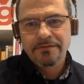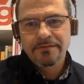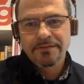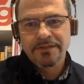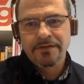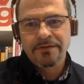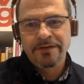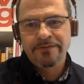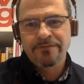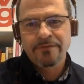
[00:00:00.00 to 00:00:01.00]
So
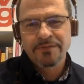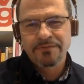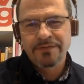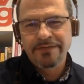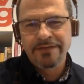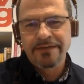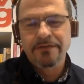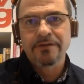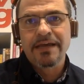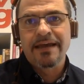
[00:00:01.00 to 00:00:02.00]
Nearform was really, really
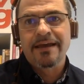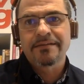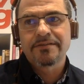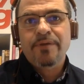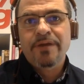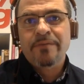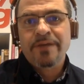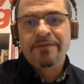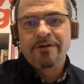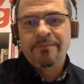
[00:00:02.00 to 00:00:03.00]
good at putting our money
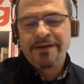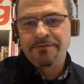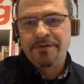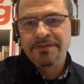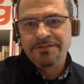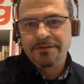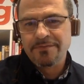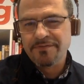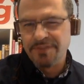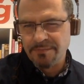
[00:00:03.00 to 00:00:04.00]
where our mouth was in terms of
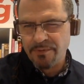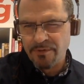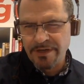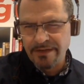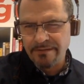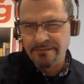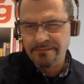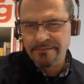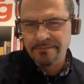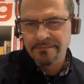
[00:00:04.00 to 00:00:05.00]
supporting
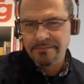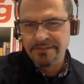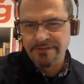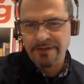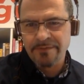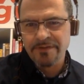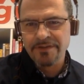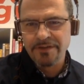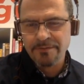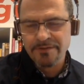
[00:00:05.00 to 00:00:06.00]
developers and
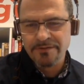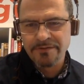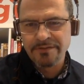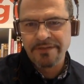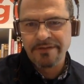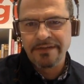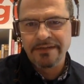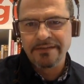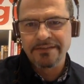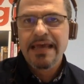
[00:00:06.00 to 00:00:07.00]
open source
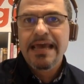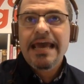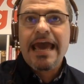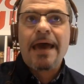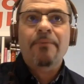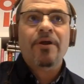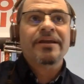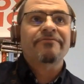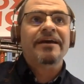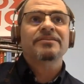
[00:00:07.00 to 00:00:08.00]
communities and running
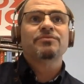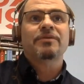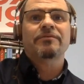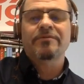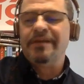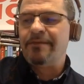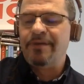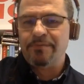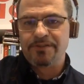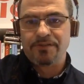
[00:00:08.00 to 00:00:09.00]
events where we would get people
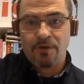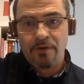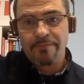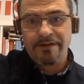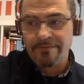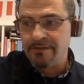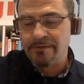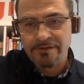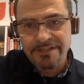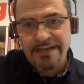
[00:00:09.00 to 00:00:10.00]
to talk about real world
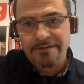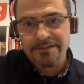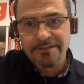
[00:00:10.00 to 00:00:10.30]
challenges.